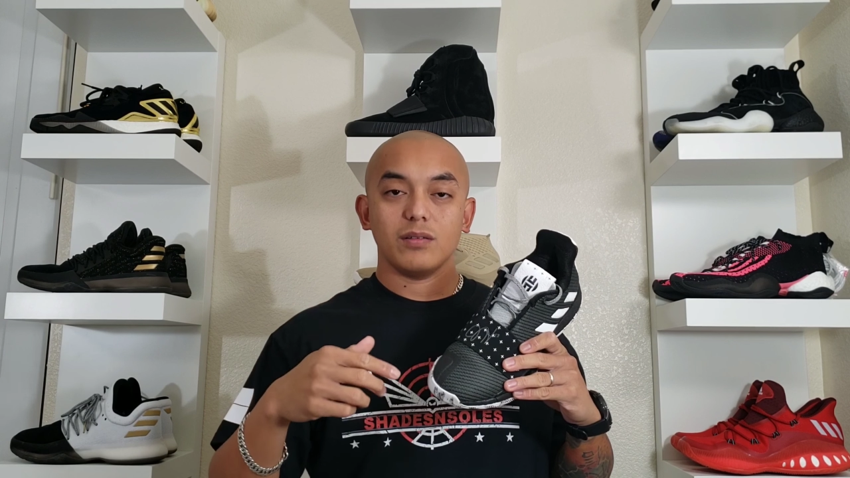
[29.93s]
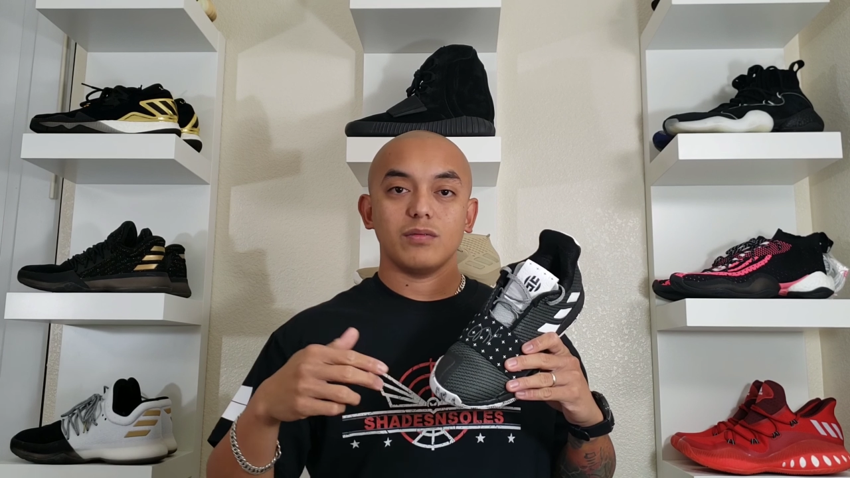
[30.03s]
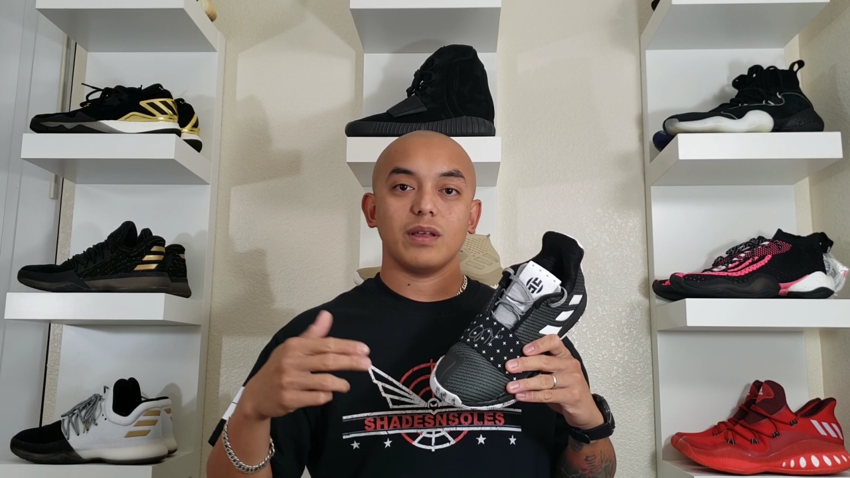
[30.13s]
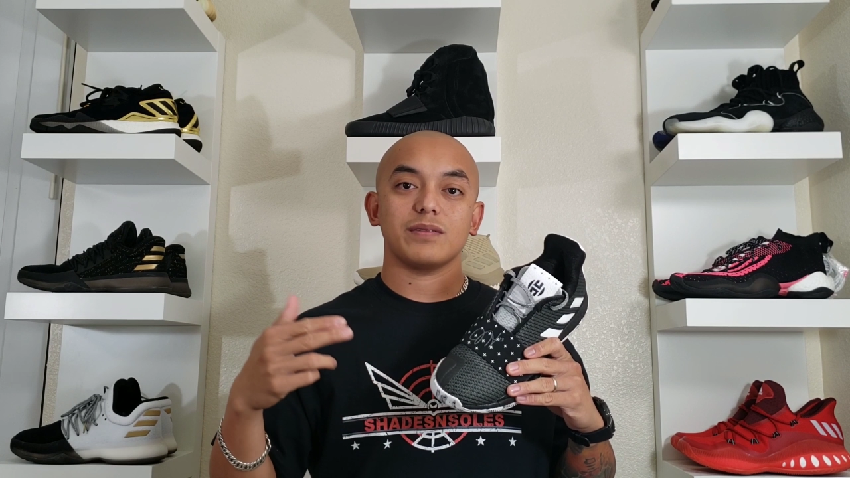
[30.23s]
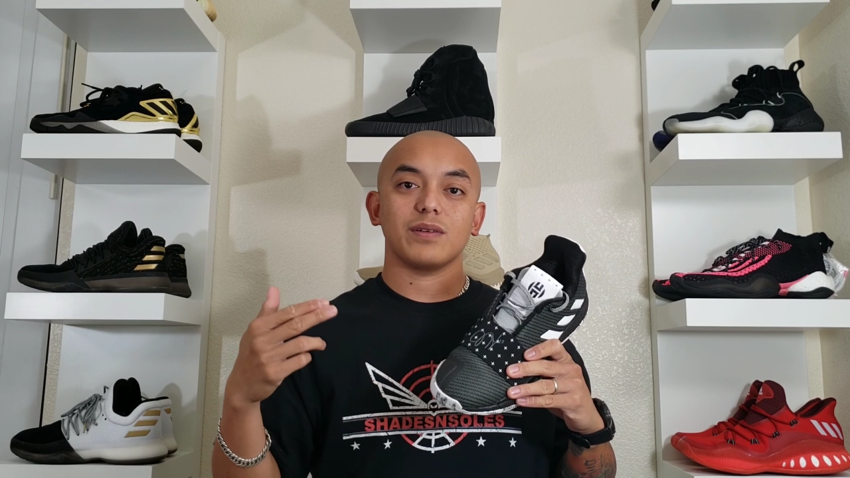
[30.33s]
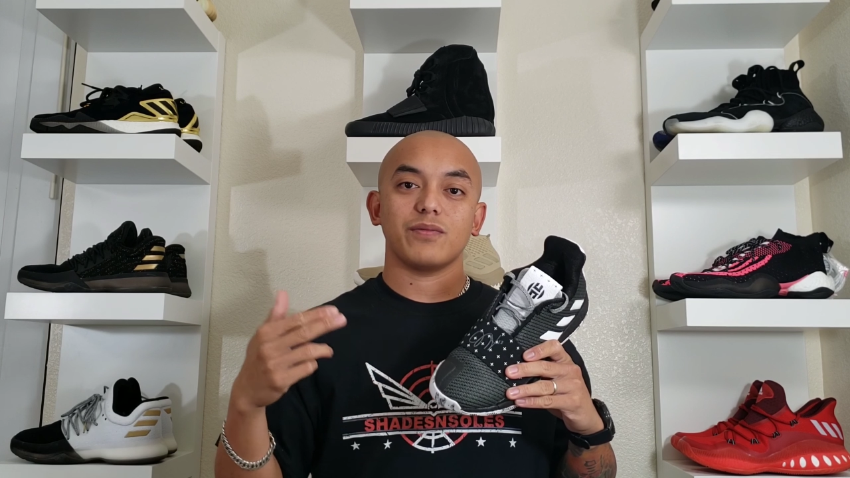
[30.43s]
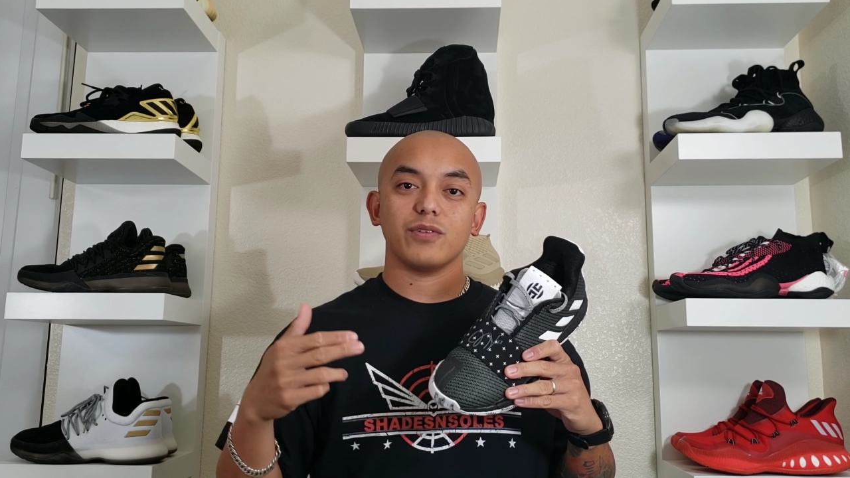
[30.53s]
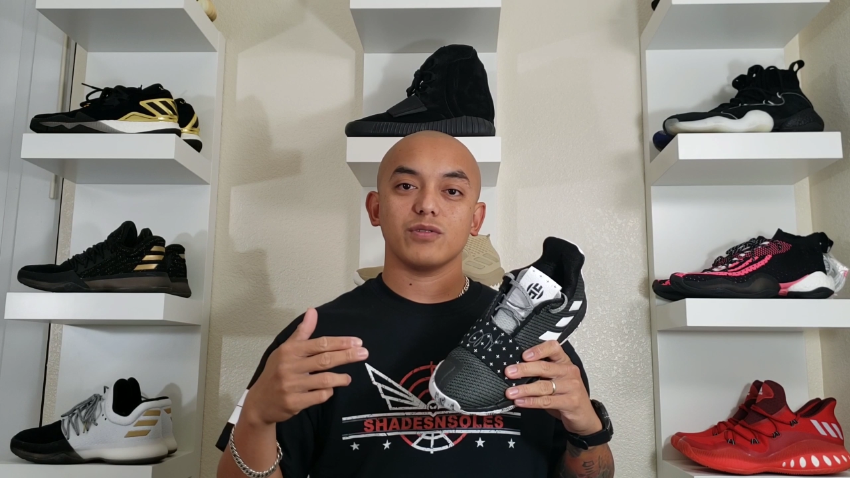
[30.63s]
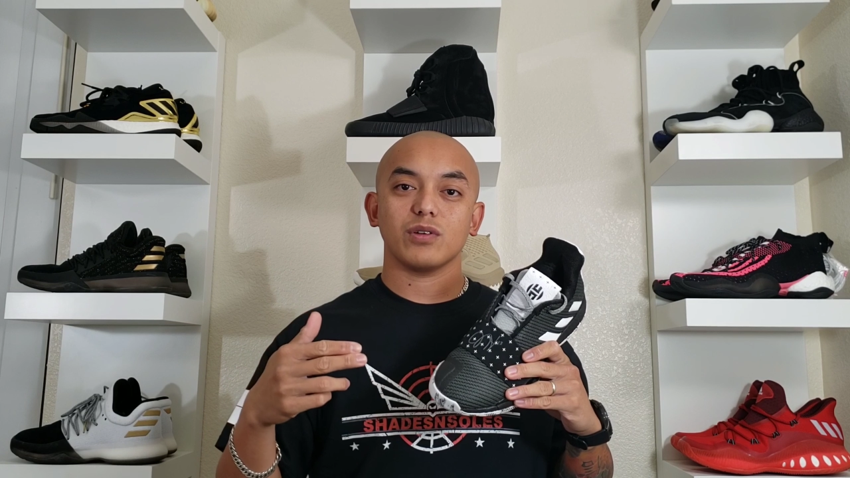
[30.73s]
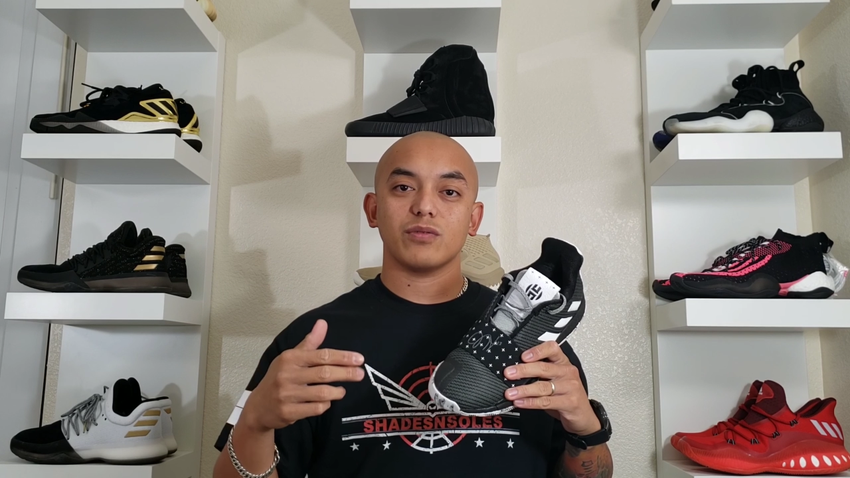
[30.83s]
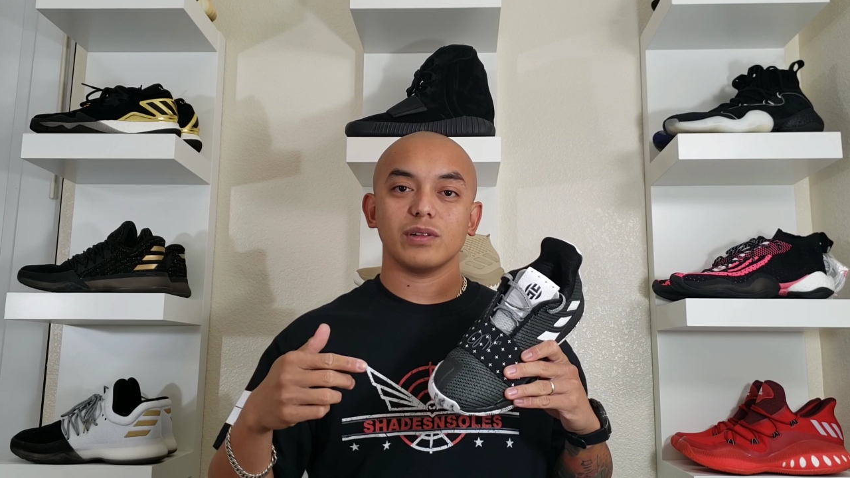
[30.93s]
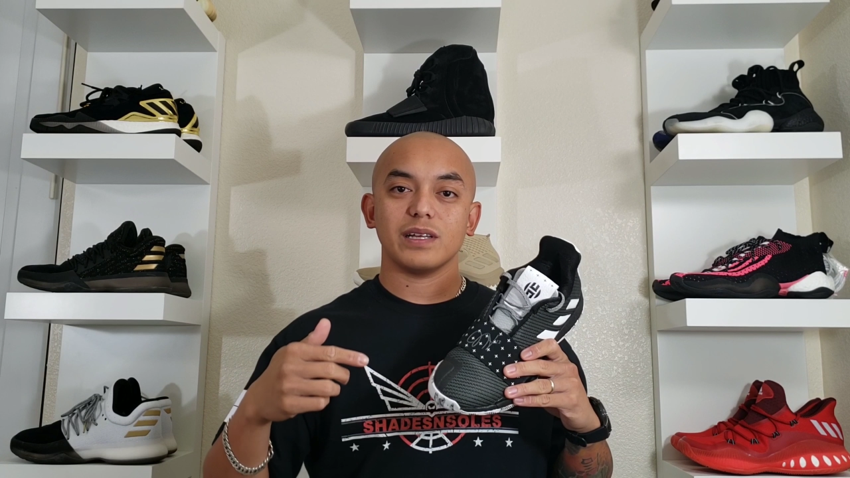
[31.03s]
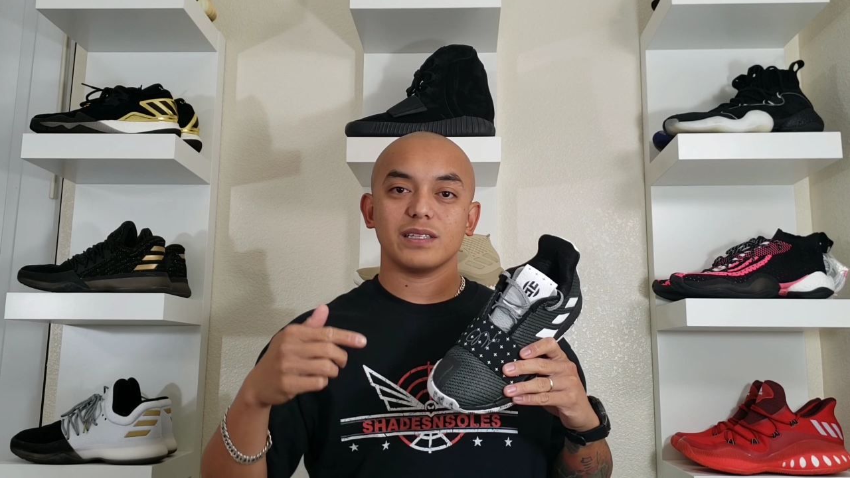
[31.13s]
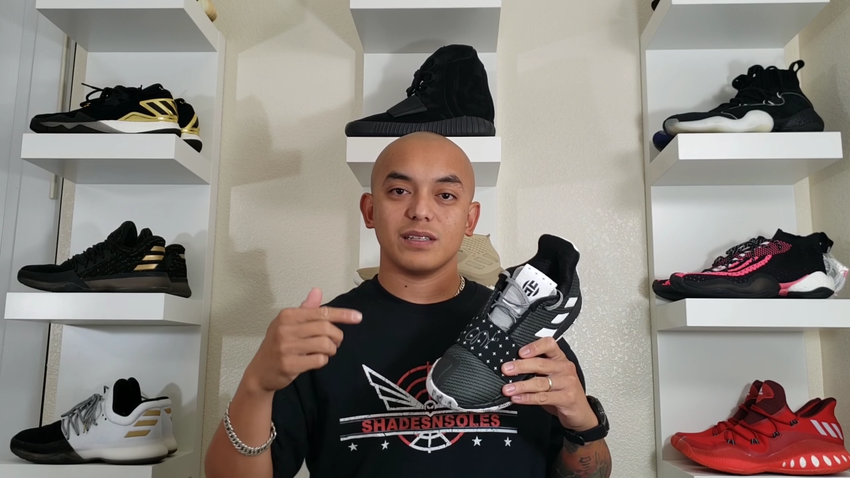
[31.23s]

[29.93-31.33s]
we have some fuse overlays